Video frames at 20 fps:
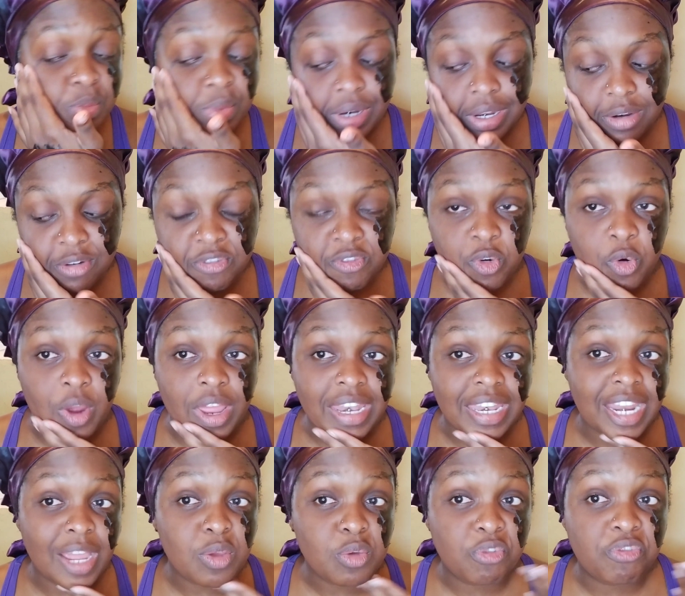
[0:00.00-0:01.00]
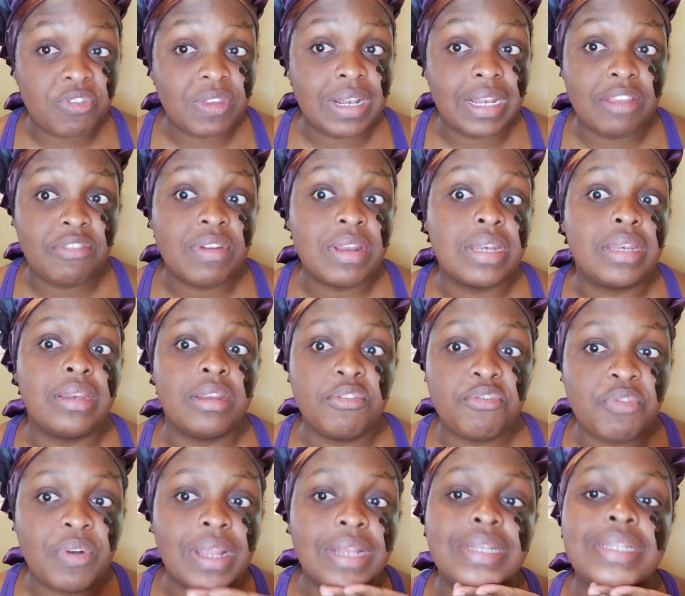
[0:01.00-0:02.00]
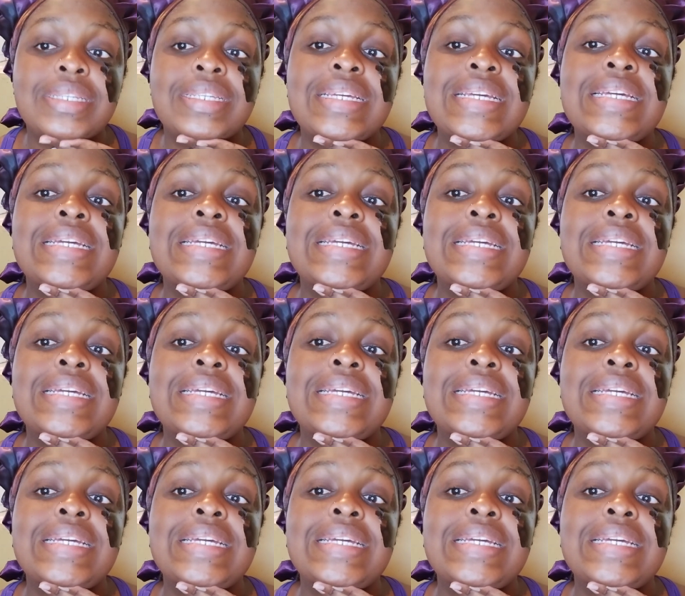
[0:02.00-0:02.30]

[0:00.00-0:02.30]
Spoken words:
prayed for, and now you feel even different.